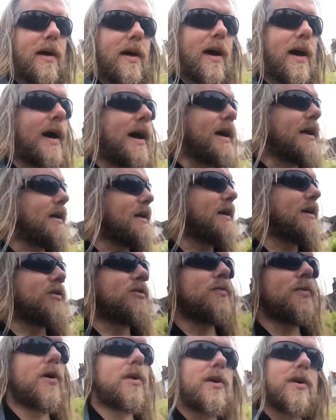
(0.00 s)

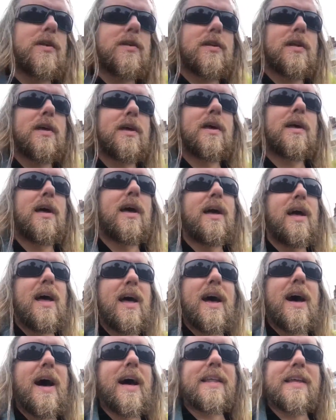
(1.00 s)
To be honest,
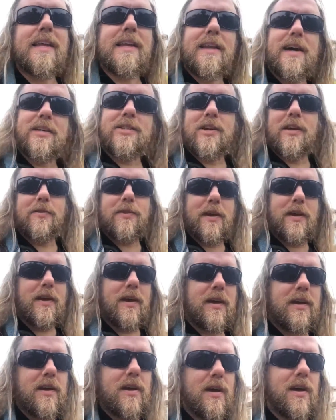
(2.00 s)
I didn't actually
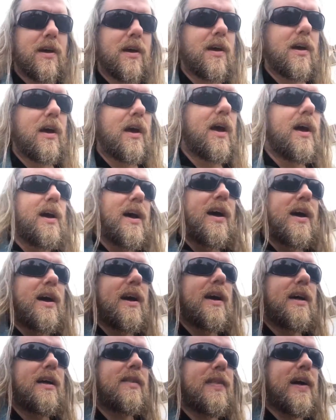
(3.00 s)
think
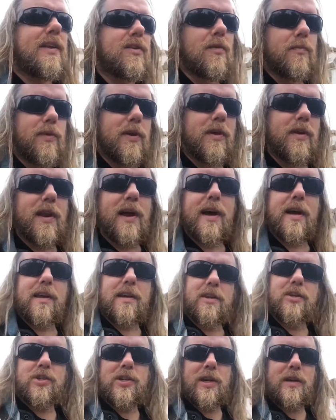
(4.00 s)
that's something I
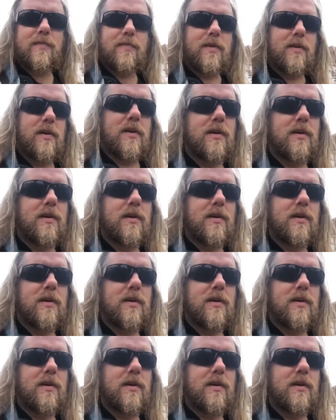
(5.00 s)
can achieve.